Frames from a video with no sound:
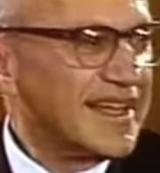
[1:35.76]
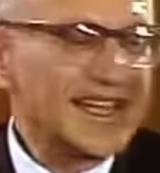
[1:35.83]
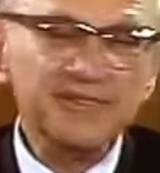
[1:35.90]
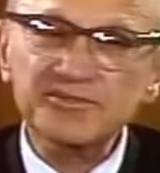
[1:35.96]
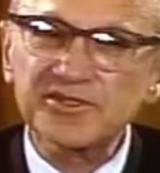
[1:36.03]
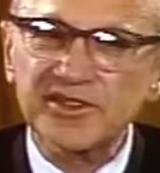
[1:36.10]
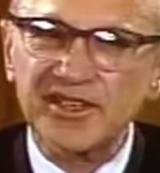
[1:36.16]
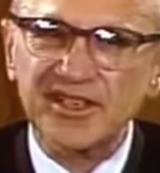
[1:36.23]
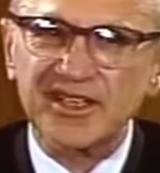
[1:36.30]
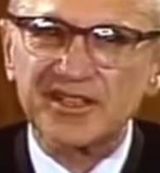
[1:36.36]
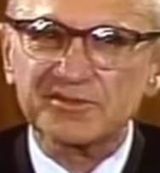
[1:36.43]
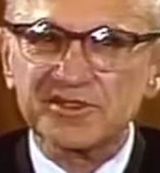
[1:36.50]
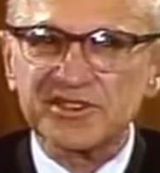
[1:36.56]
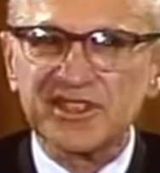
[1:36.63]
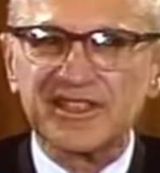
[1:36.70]
After
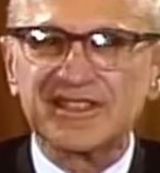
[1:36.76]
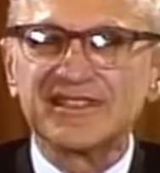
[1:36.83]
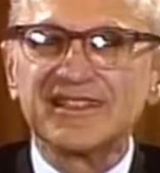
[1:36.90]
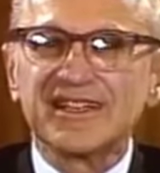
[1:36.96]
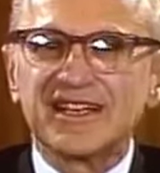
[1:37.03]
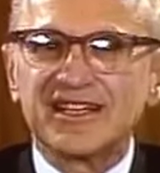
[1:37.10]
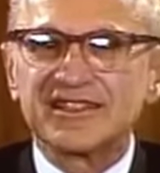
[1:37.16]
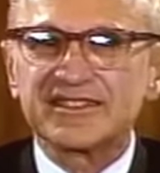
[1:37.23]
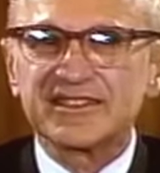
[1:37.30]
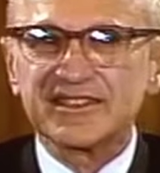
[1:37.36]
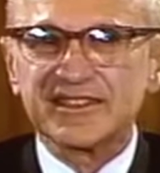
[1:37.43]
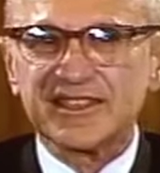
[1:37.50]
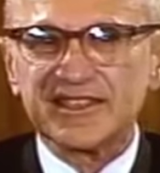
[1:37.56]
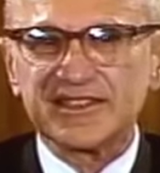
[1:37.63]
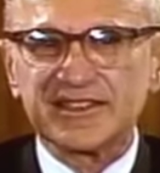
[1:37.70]
all, it was not
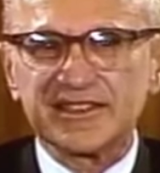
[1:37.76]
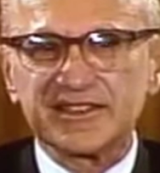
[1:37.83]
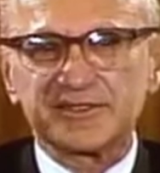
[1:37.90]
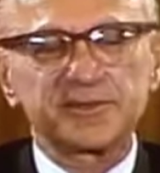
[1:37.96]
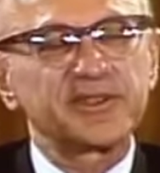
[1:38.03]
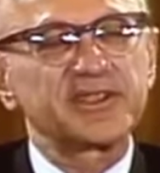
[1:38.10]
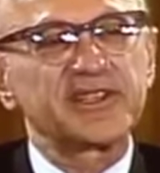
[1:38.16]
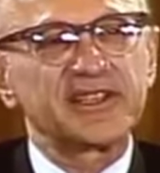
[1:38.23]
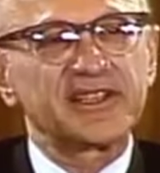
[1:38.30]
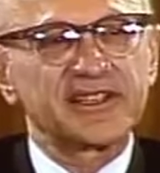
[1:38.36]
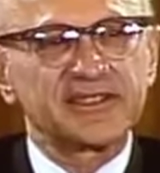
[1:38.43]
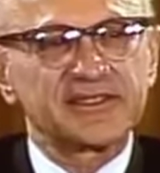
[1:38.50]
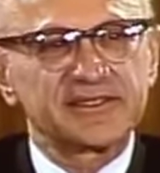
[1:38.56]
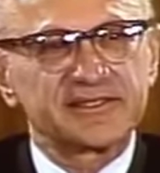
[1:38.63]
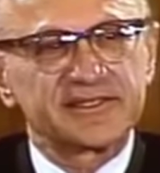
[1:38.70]
until
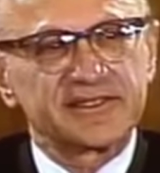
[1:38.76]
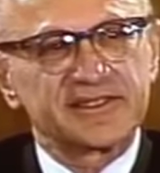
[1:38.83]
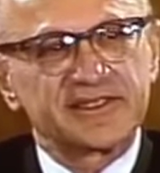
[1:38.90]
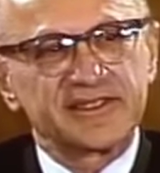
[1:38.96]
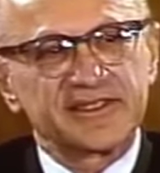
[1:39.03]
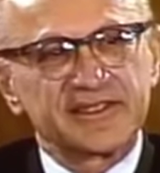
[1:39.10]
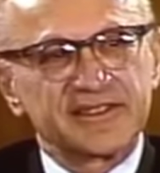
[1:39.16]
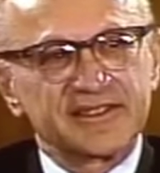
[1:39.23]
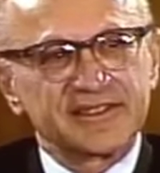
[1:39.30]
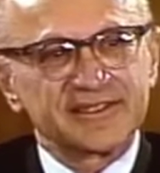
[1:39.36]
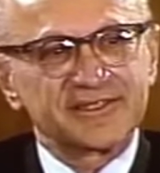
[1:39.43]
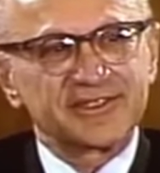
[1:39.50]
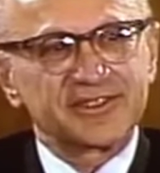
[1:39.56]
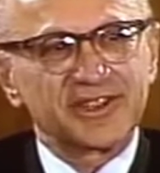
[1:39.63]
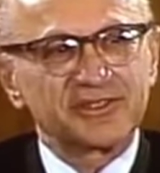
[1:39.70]
1928,
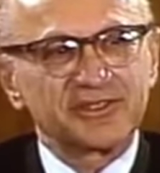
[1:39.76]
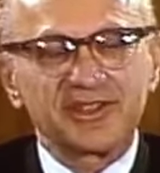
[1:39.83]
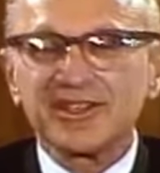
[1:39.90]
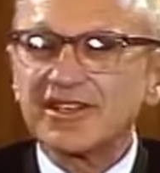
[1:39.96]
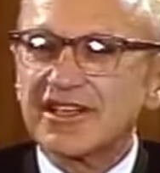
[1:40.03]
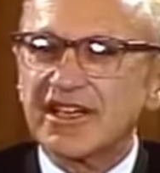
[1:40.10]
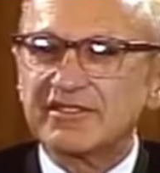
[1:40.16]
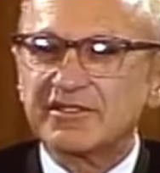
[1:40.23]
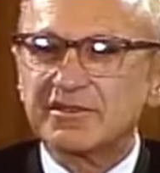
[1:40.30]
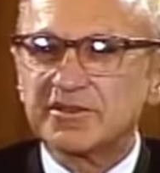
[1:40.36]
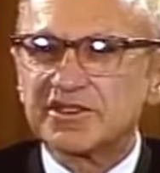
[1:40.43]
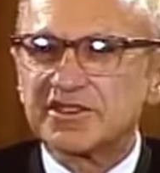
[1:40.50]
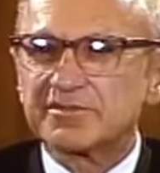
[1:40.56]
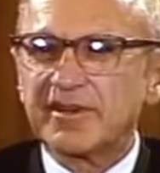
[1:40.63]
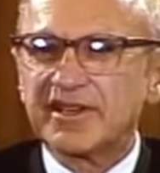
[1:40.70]
total
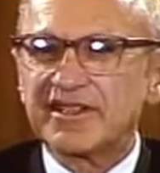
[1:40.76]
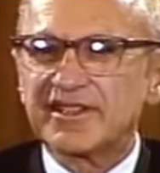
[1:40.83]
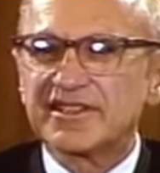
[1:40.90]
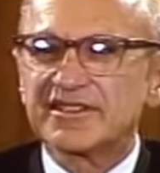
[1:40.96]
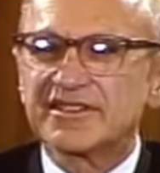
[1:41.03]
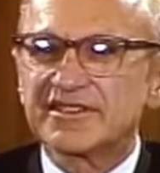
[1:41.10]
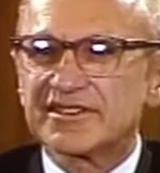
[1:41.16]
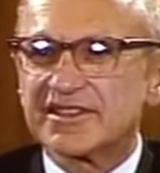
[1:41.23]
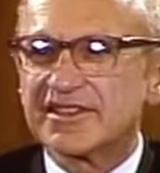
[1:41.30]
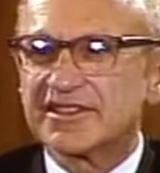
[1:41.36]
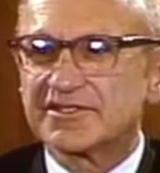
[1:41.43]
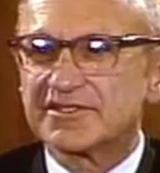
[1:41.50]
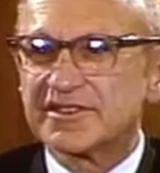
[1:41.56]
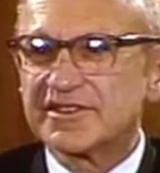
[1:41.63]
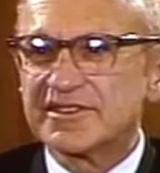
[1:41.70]
government spending in this
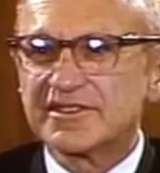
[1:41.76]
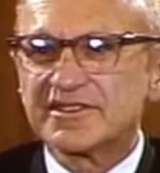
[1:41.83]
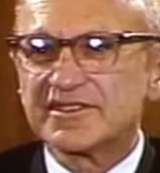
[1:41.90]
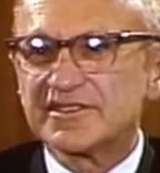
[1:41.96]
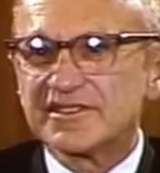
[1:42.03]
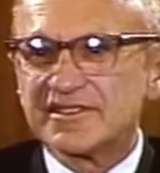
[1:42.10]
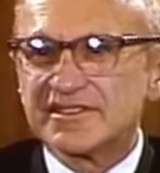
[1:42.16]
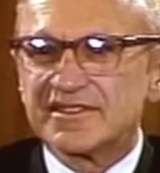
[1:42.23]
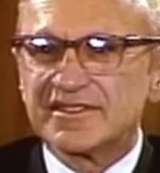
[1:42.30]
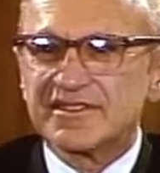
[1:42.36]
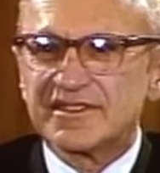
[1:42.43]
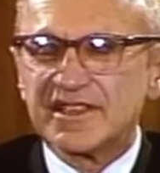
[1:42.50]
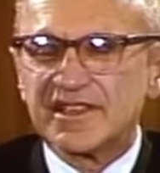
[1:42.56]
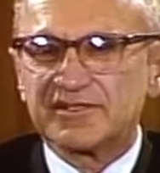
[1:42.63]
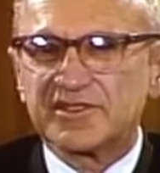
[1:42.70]
country
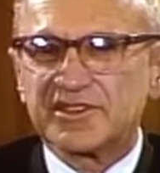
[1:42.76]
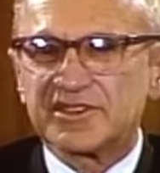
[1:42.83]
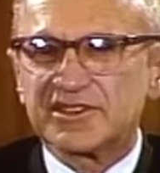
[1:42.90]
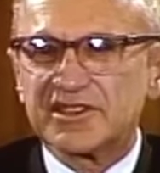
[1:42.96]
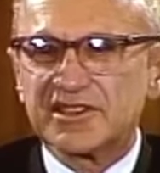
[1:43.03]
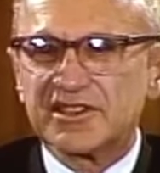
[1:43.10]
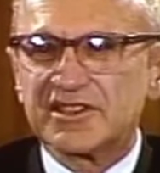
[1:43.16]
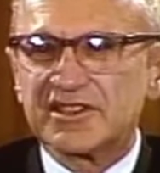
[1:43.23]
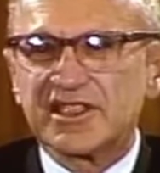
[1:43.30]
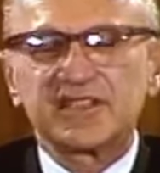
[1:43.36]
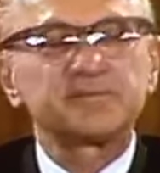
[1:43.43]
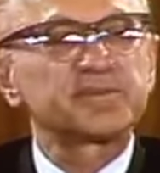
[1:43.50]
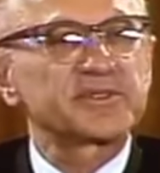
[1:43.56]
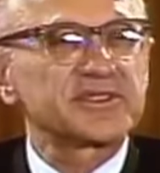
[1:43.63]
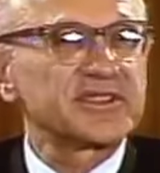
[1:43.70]
never exceeded
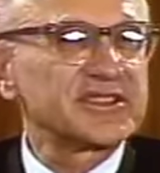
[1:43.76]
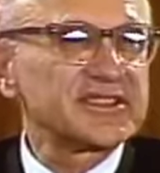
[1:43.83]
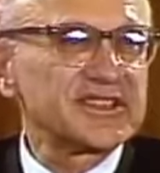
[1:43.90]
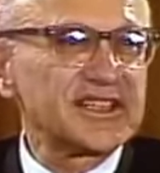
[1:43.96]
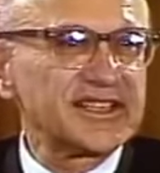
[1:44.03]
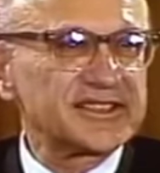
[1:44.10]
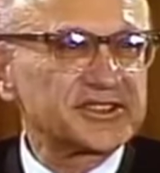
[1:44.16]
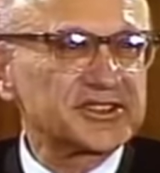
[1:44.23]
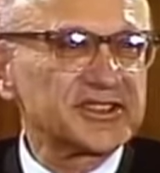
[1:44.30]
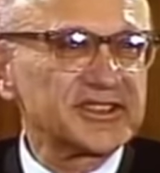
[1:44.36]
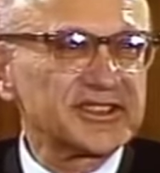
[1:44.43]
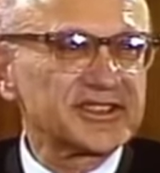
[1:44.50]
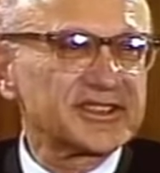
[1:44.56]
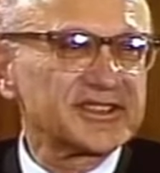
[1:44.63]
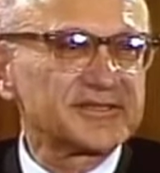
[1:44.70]
10% of the national
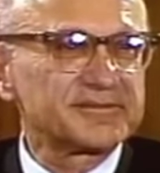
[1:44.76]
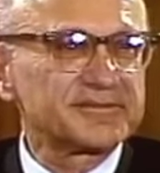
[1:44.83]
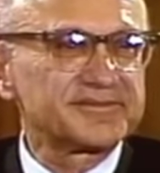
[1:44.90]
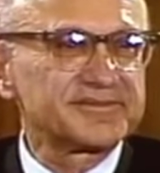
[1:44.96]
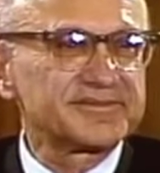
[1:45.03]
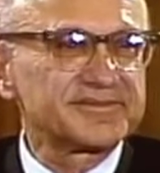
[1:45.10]
income.